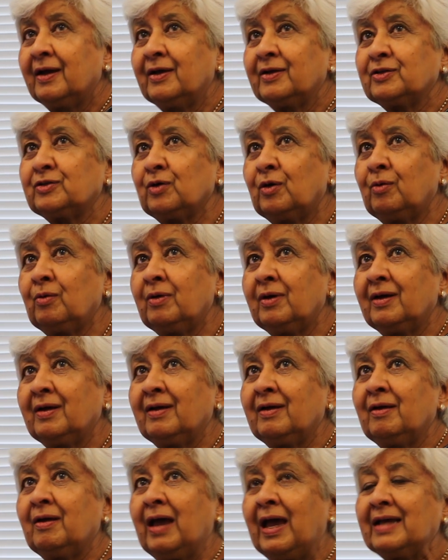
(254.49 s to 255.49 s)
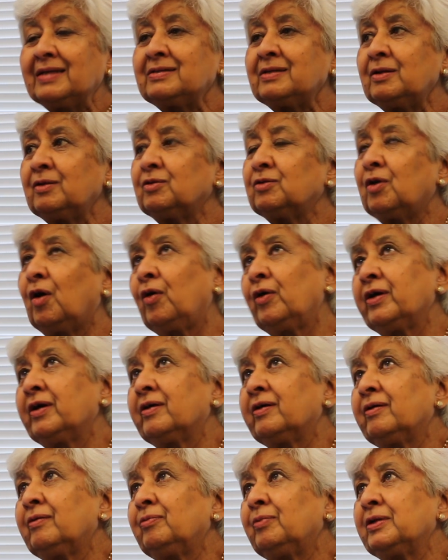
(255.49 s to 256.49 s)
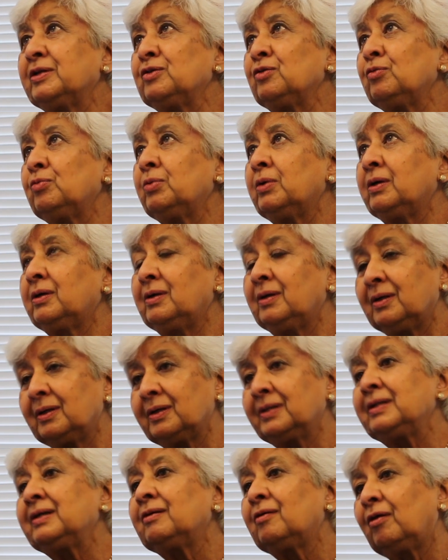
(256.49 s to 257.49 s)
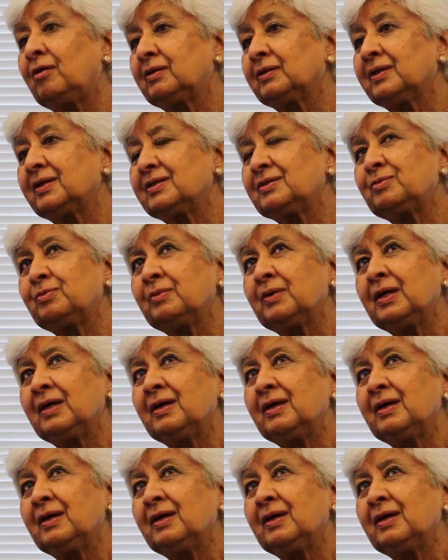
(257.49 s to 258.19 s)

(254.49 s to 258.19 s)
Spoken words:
So as a lawyer, when you were learning all this,